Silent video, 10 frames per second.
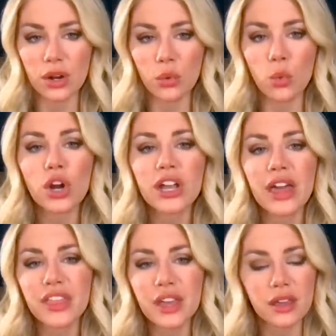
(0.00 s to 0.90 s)
work
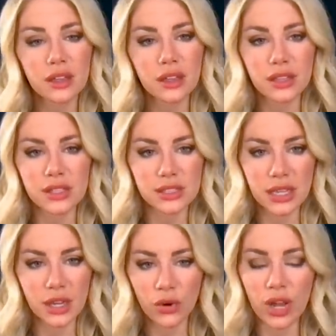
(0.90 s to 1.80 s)
ethic, this
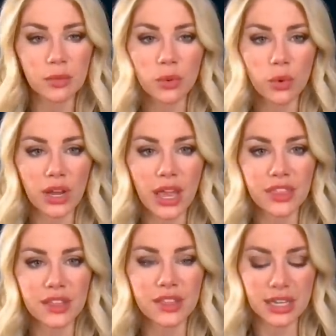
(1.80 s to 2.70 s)
incredible work
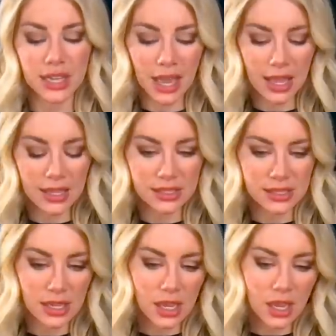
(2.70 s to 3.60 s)
ethic that he has,